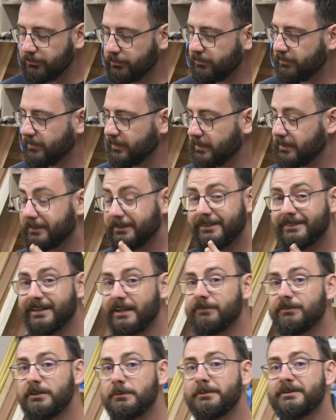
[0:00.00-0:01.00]
But you see, the
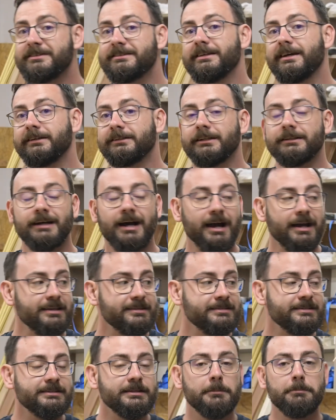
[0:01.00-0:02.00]
safety mistake that
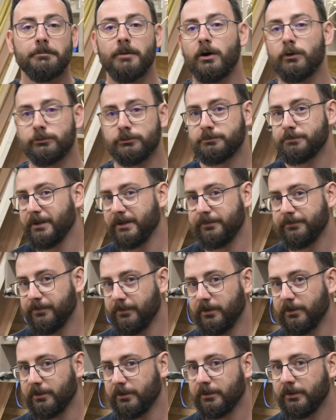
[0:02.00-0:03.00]
I see the most by
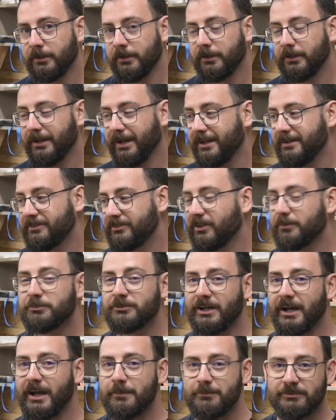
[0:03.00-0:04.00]
far, and
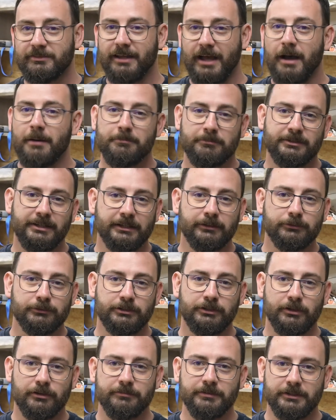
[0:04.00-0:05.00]
sometimes I'm
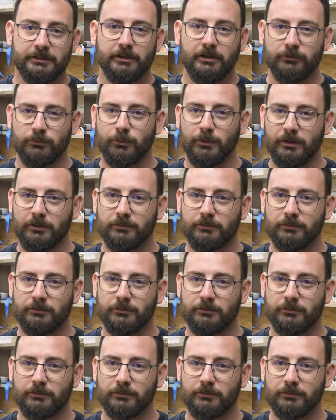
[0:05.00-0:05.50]
guilty of it as